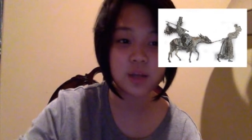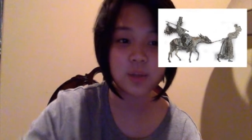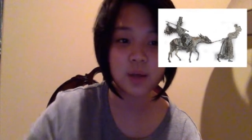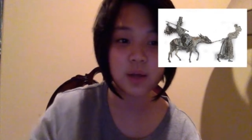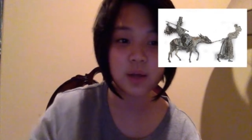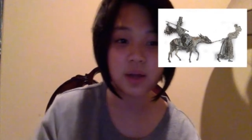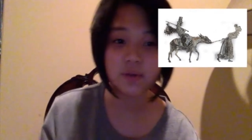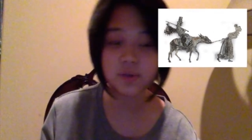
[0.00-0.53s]

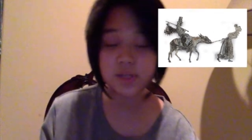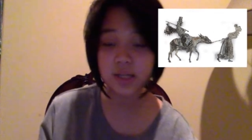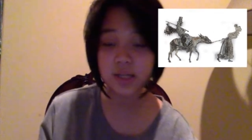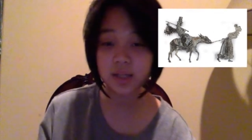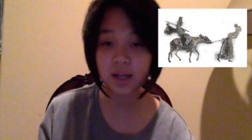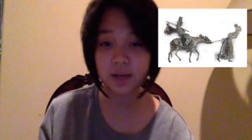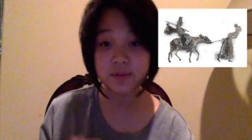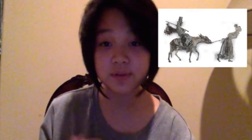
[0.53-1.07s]
about everyday
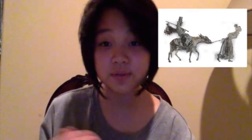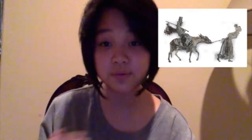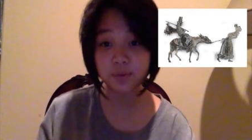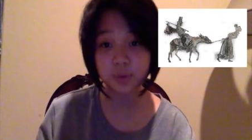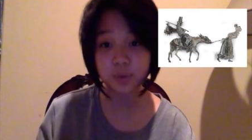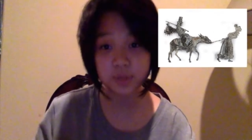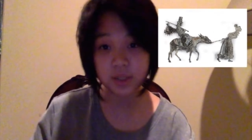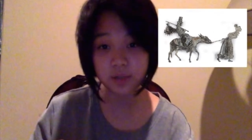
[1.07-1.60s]
lives and
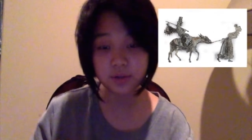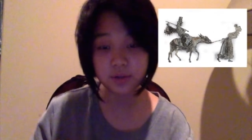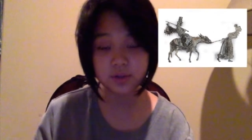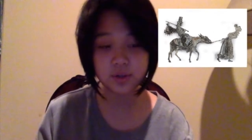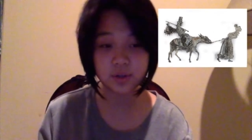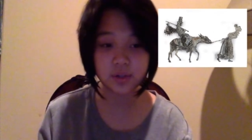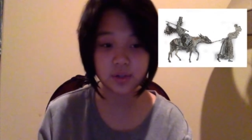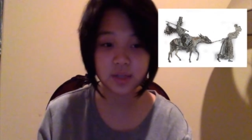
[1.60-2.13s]
folk tales
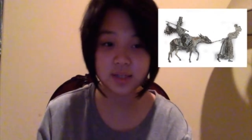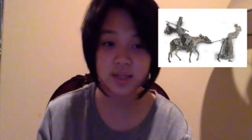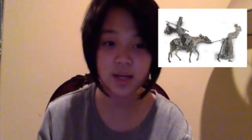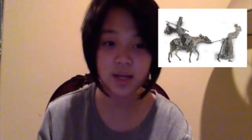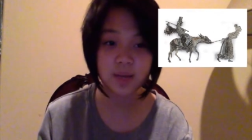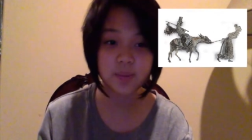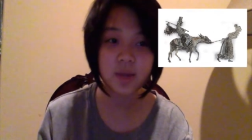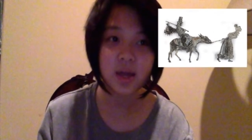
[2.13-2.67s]
during that
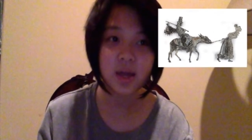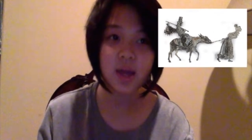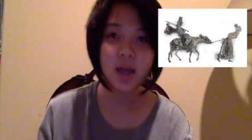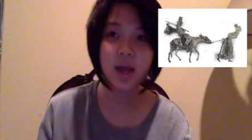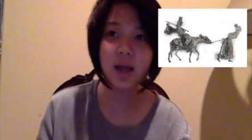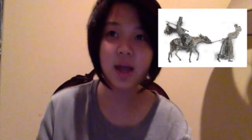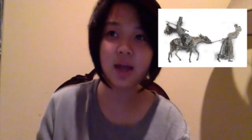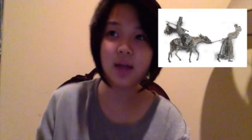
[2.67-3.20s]
time,
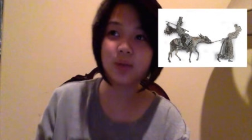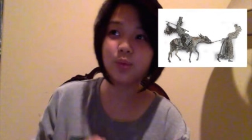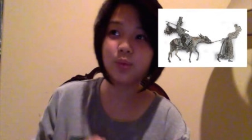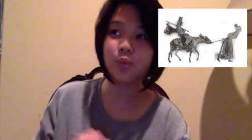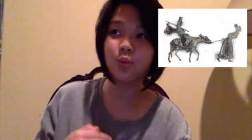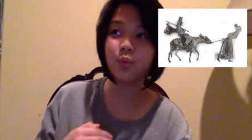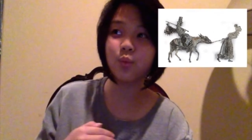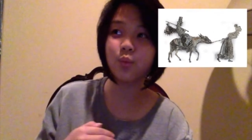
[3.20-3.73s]

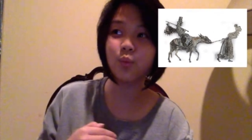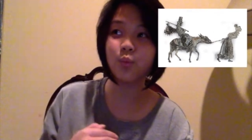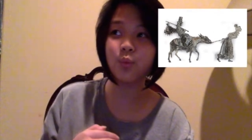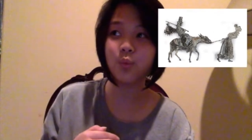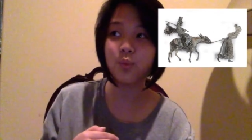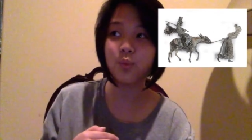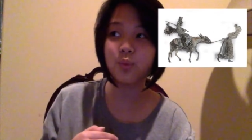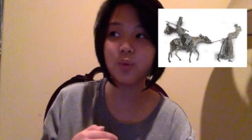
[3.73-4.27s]
and
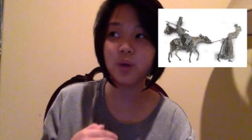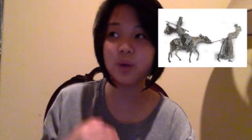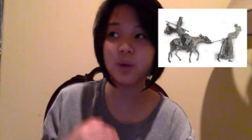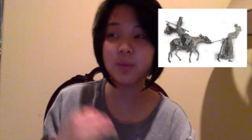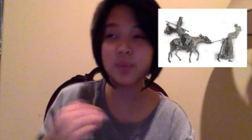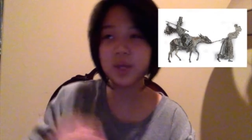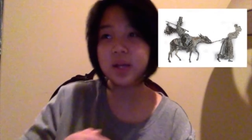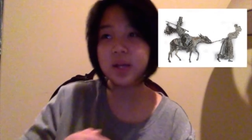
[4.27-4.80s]
a
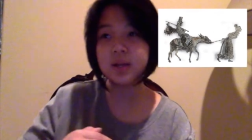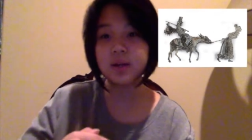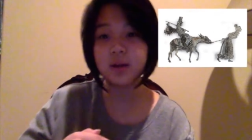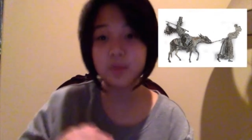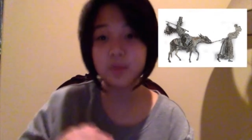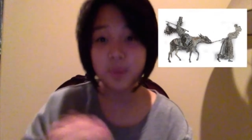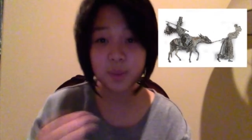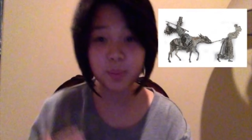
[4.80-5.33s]
big
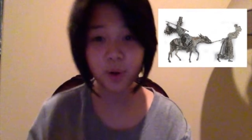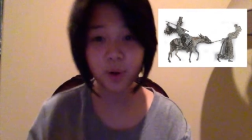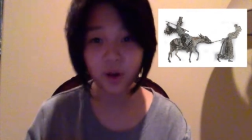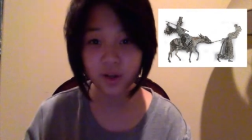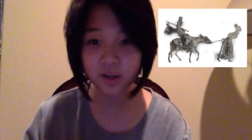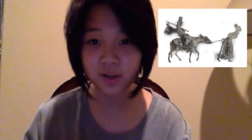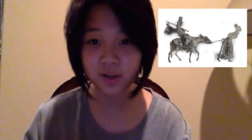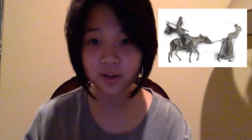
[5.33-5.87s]
a big
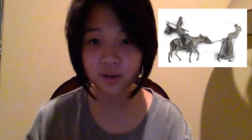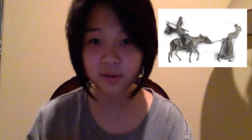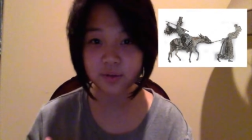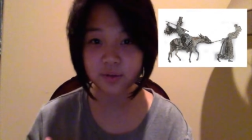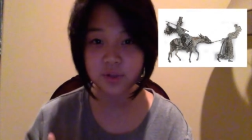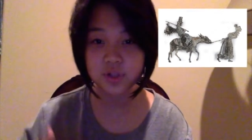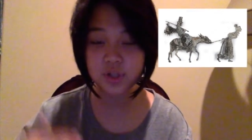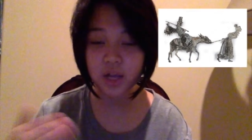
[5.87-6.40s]
part of
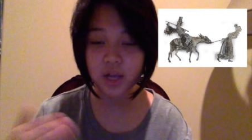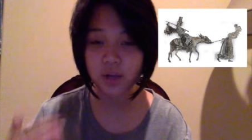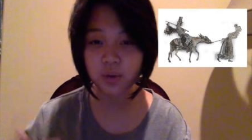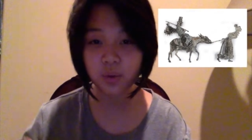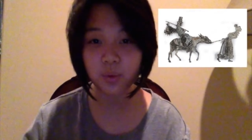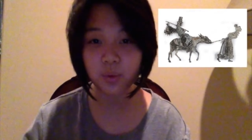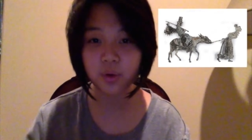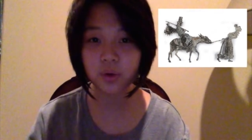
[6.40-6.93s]

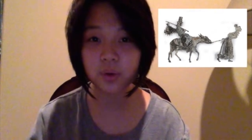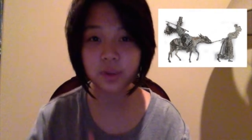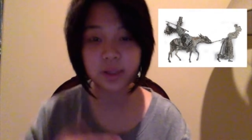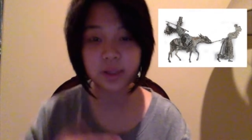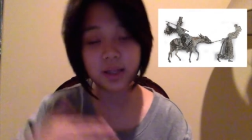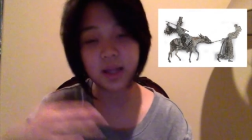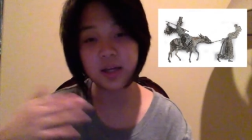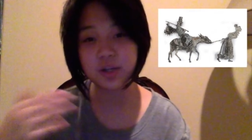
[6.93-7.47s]
Noir or
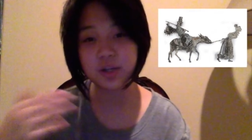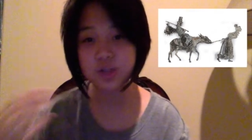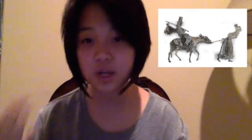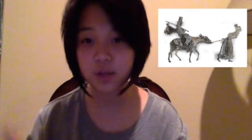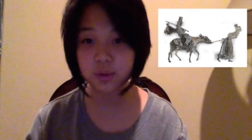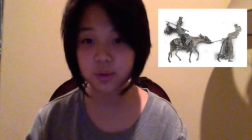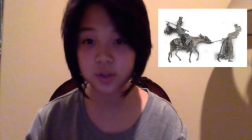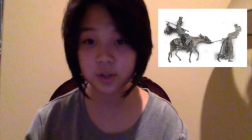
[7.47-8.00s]
like any
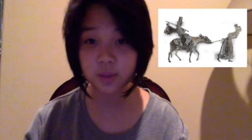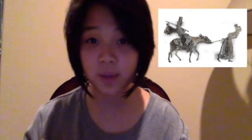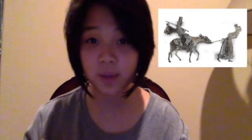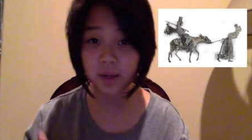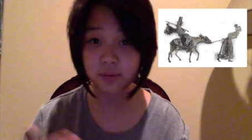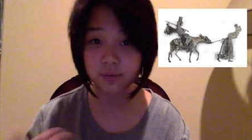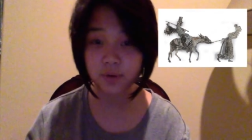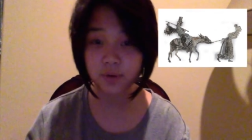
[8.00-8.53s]
shadow theater
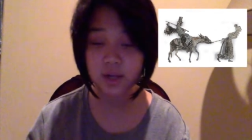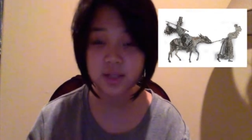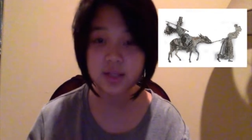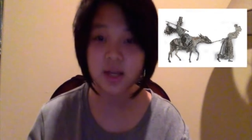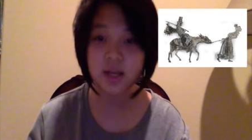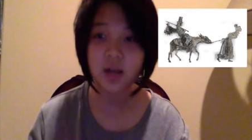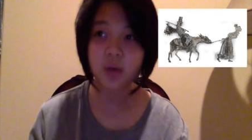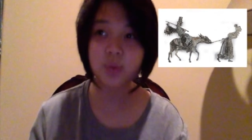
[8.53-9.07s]
back in
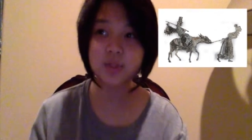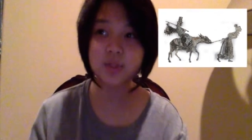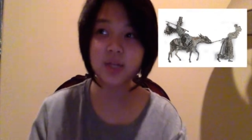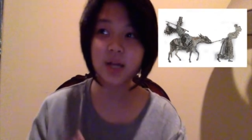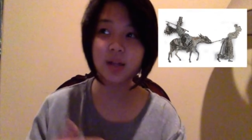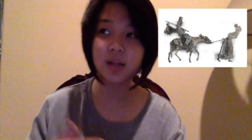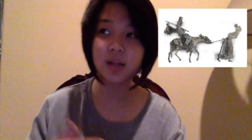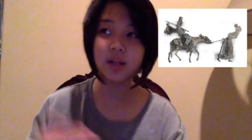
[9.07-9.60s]
France was
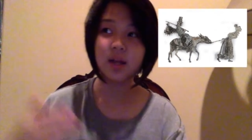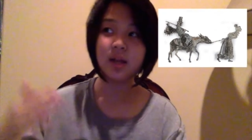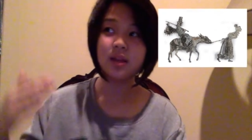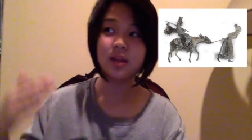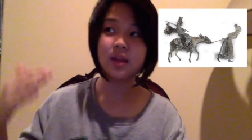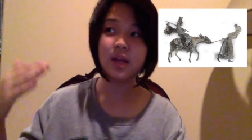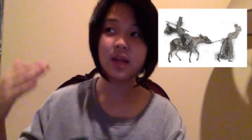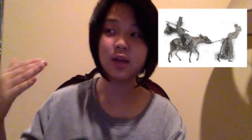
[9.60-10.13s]
that
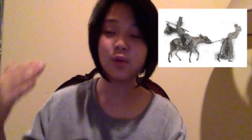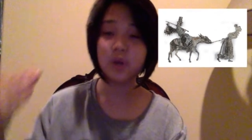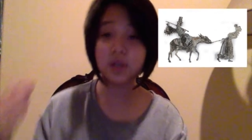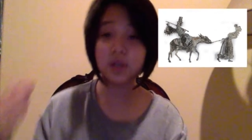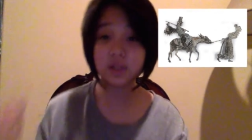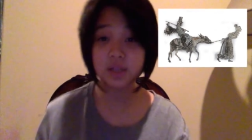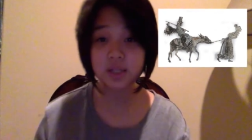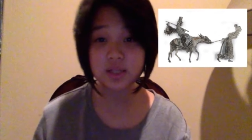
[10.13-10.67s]
they
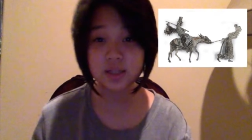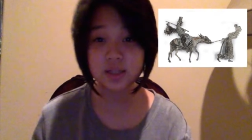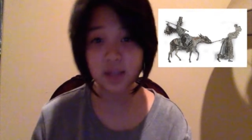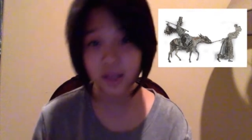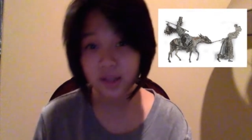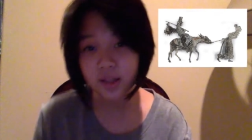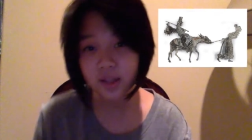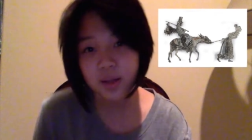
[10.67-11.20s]
created these
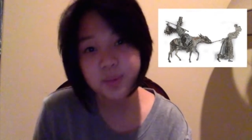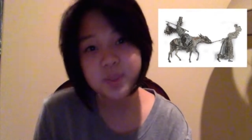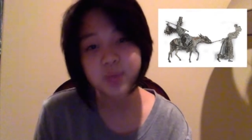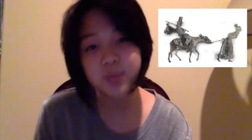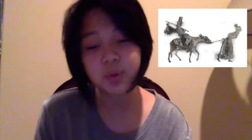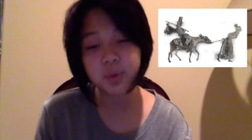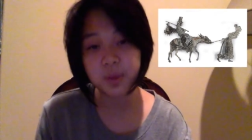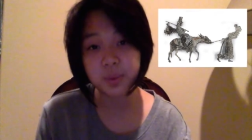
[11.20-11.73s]
nightclubs
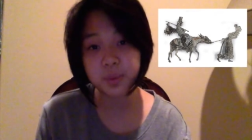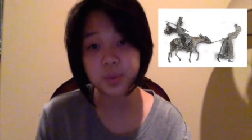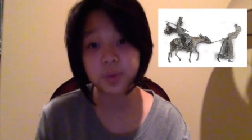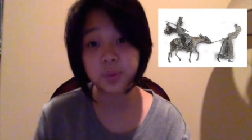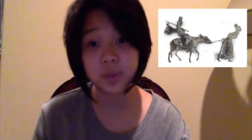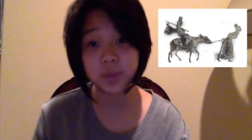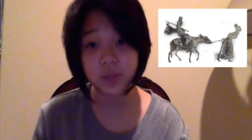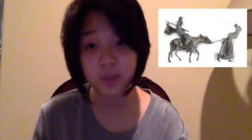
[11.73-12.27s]
where people
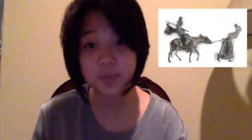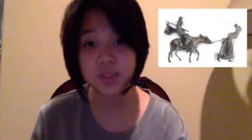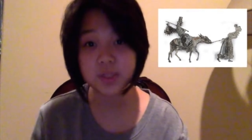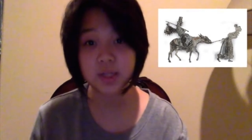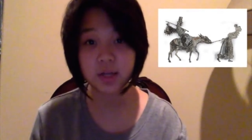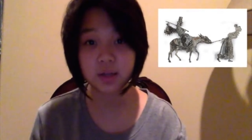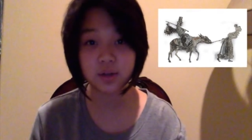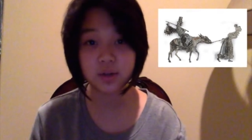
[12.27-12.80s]
would come
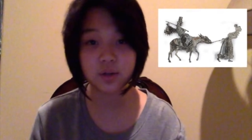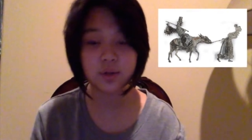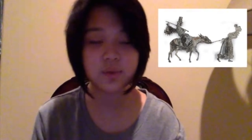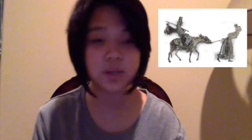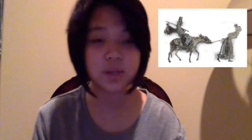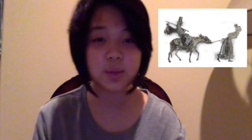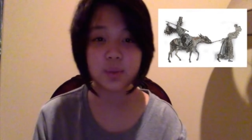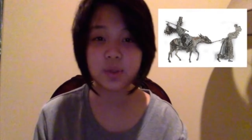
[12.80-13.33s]
together and
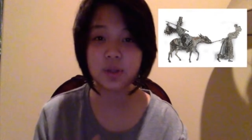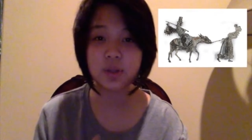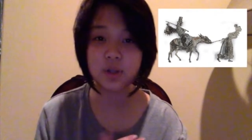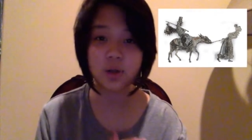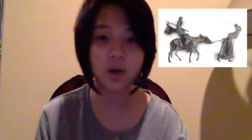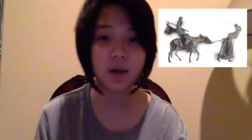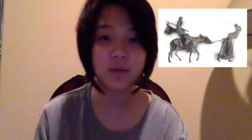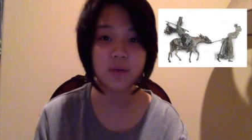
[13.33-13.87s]
they would you
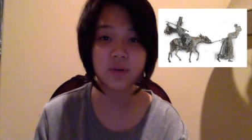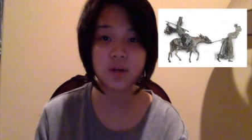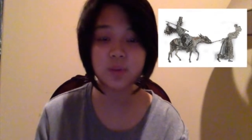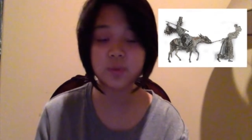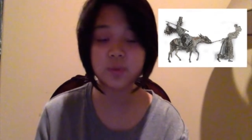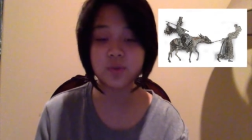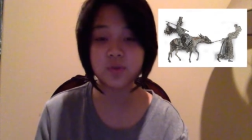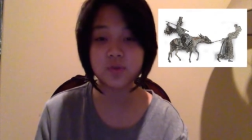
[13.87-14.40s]
know have a
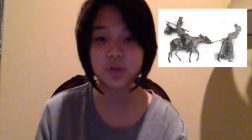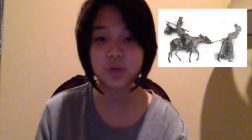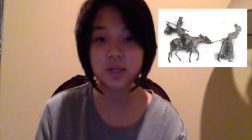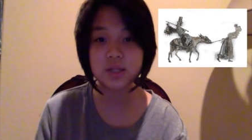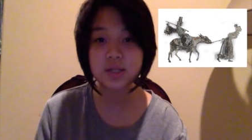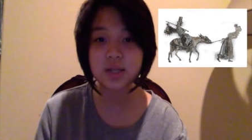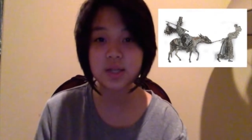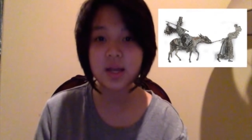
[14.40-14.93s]
couple of drinks